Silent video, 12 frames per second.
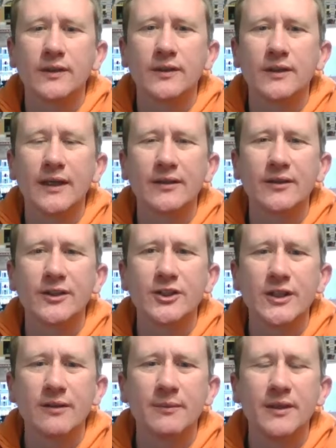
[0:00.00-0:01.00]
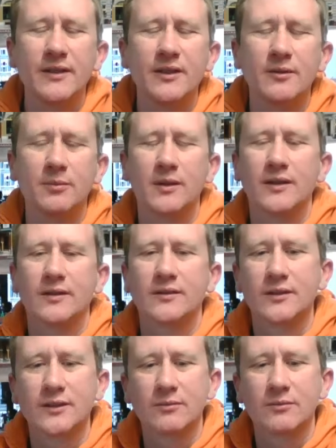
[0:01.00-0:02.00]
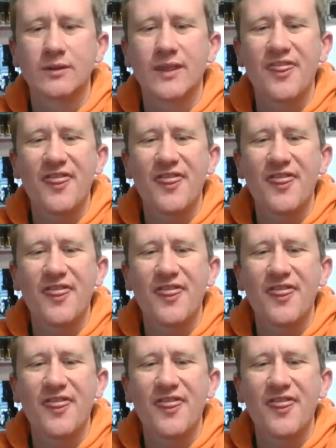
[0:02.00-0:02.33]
Can I share media player? I don't